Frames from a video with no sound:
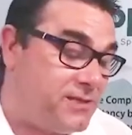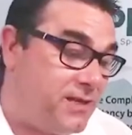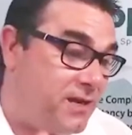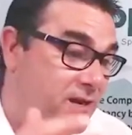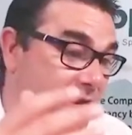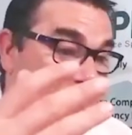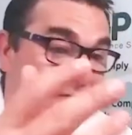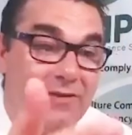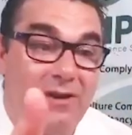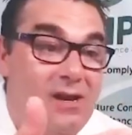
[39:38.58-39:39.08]
thing,
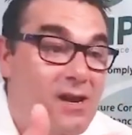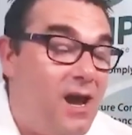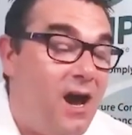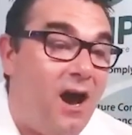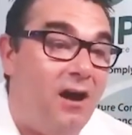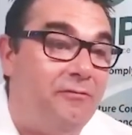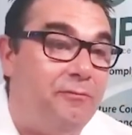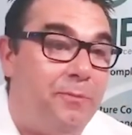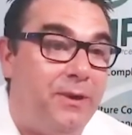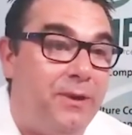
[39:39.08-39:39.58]
and
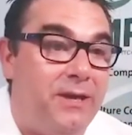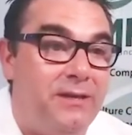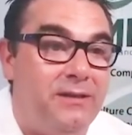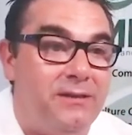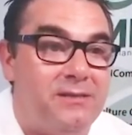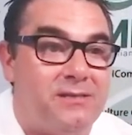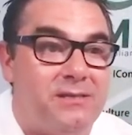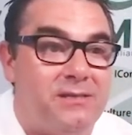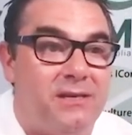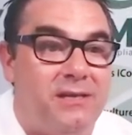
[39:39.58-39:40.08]
I've been
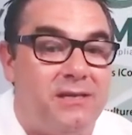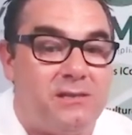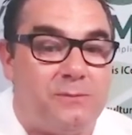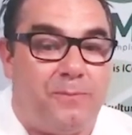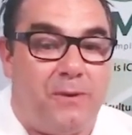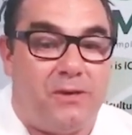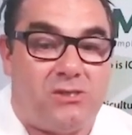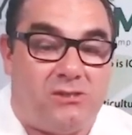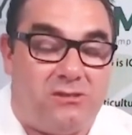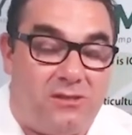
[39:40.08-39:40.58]
to see a
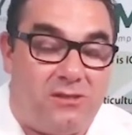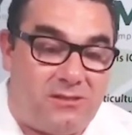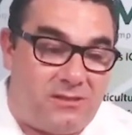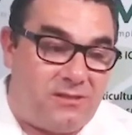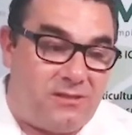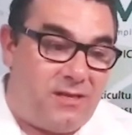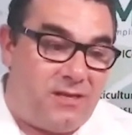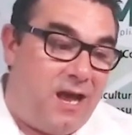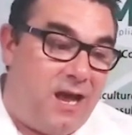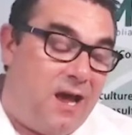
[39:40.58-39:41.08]

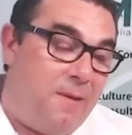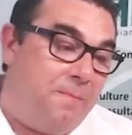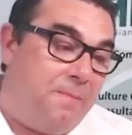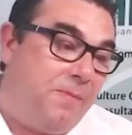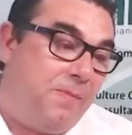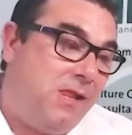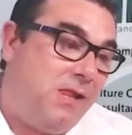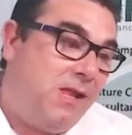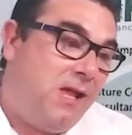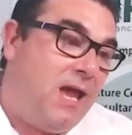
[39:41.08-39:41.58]
specialist,
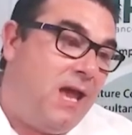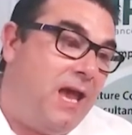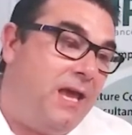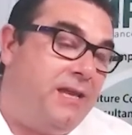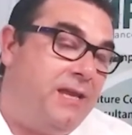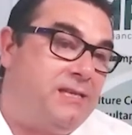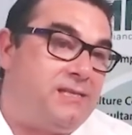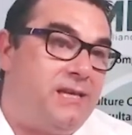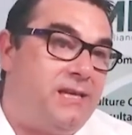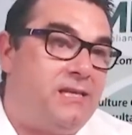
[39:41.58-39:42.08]
and
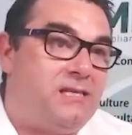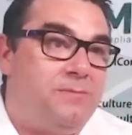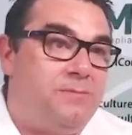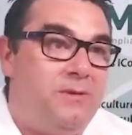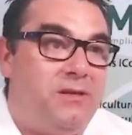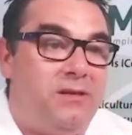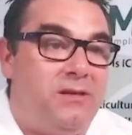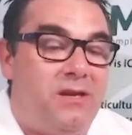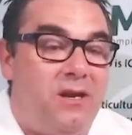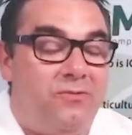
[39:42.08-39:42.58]
he said to
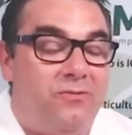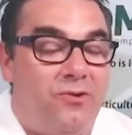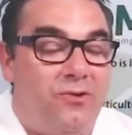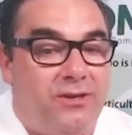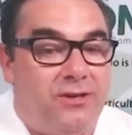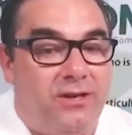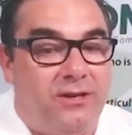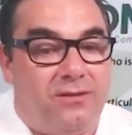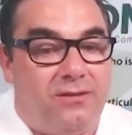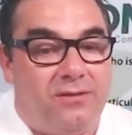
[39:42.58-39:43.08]
me, you know,
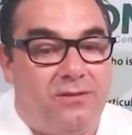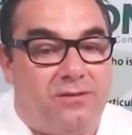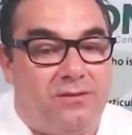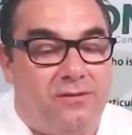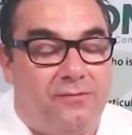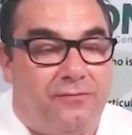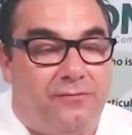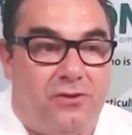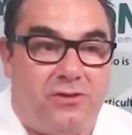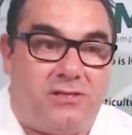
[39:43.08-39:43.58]
Rodney,
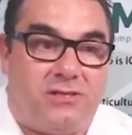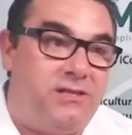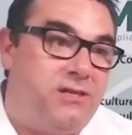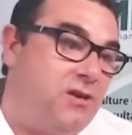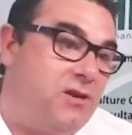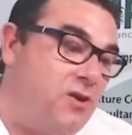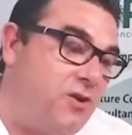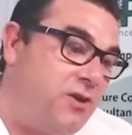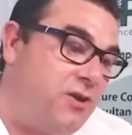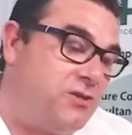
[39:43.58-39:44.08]
the first thing
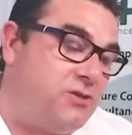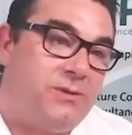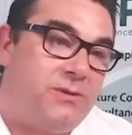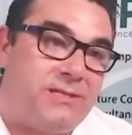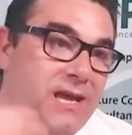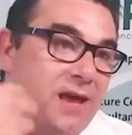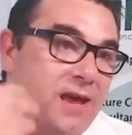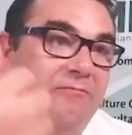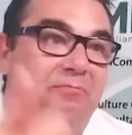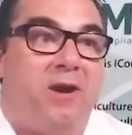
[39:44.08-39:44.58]
you've got to do
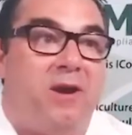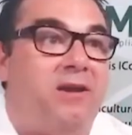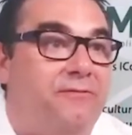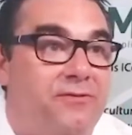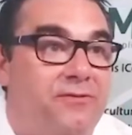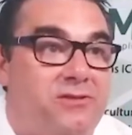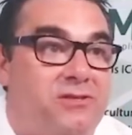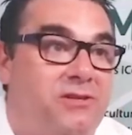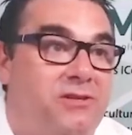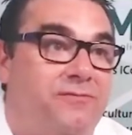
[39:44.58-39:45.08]
is have
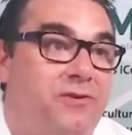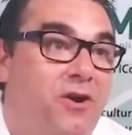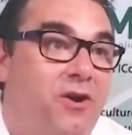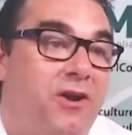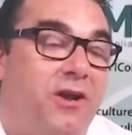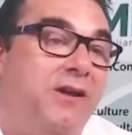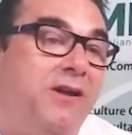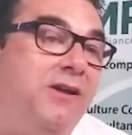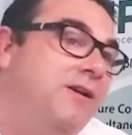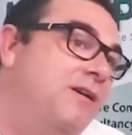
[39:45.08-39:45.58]
breakfast. You've got
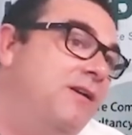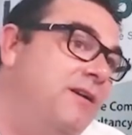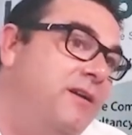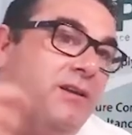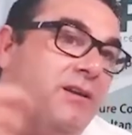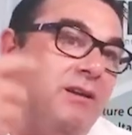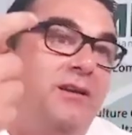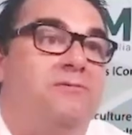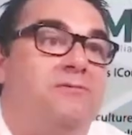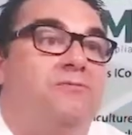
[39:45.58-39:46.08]
to,
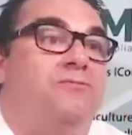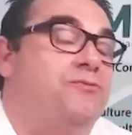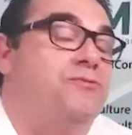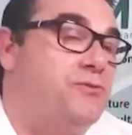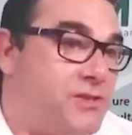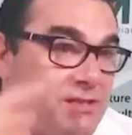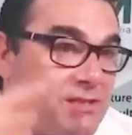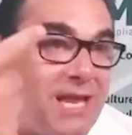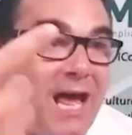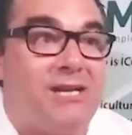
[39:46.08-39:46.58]
you know,
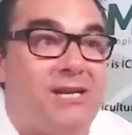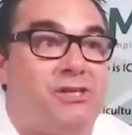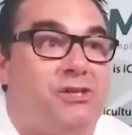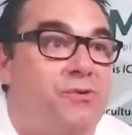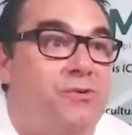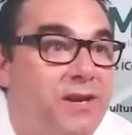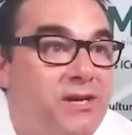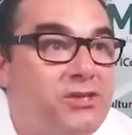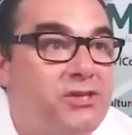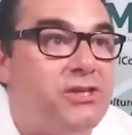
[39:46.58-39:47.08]
start
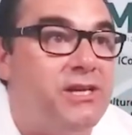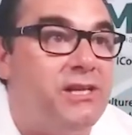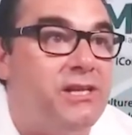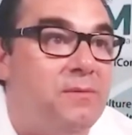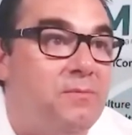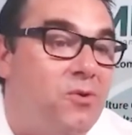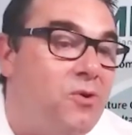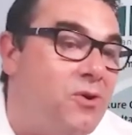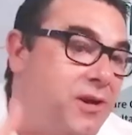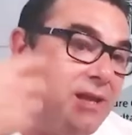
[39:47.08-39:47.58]
your engine in
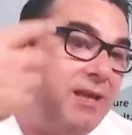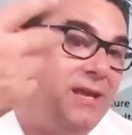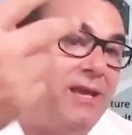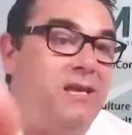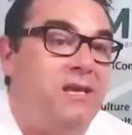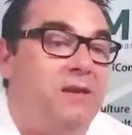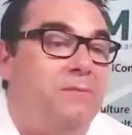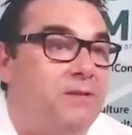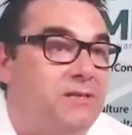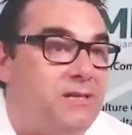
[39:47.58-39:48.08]
the morning,
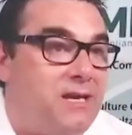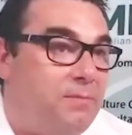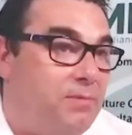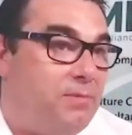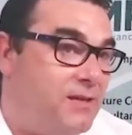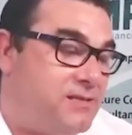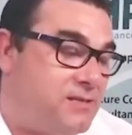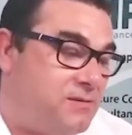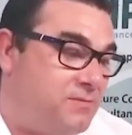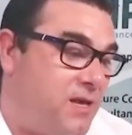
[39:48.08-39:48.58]
get your
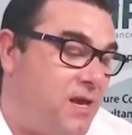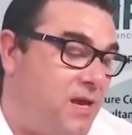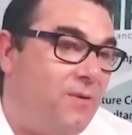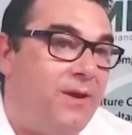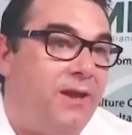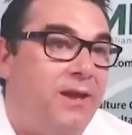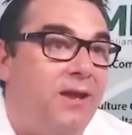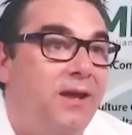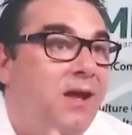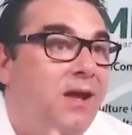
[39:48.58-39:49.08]
metabolism
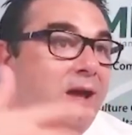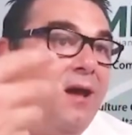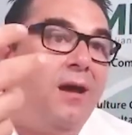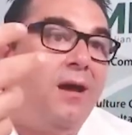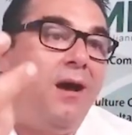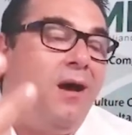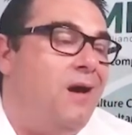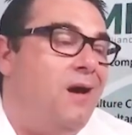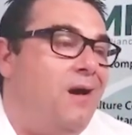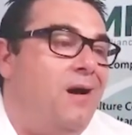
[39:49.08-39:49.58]
going.
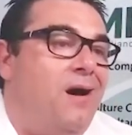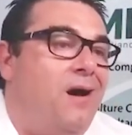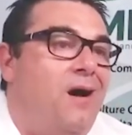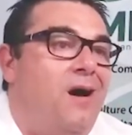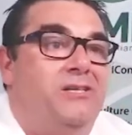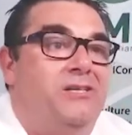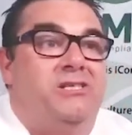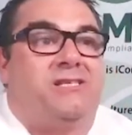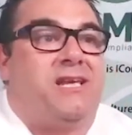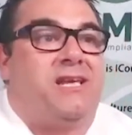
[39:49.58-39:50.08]

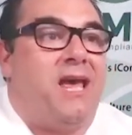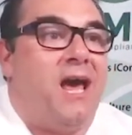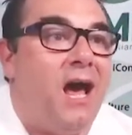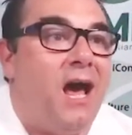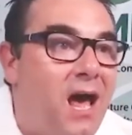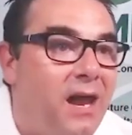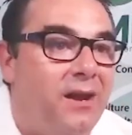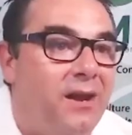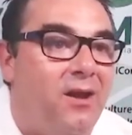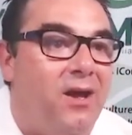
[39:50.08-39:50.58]
I just
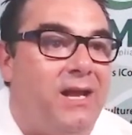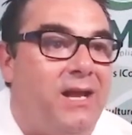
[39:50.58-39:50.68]
can't. I